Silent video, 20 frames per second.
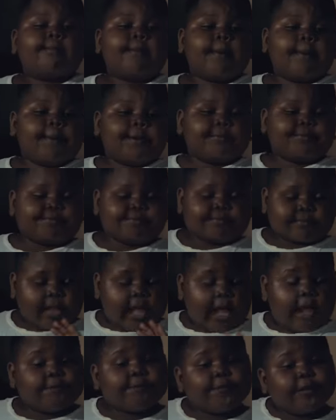Oh, Mama,
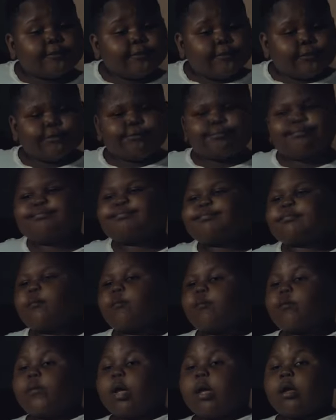I fed you.
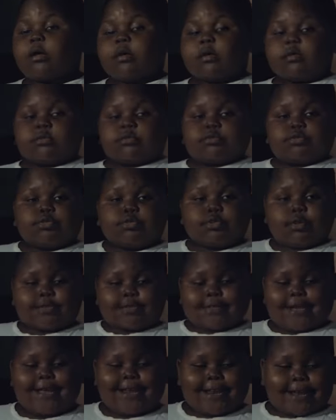
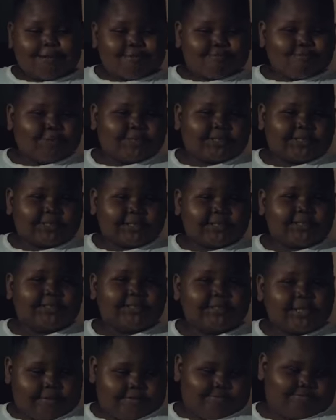Just allow me to
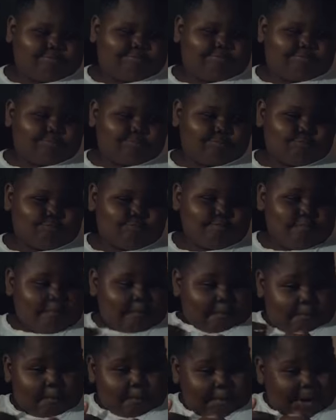treat them
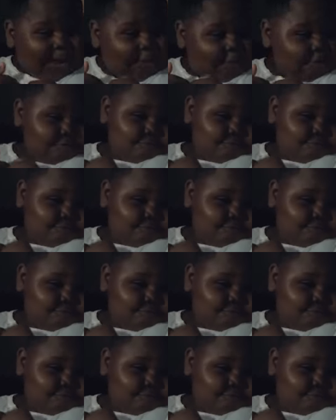my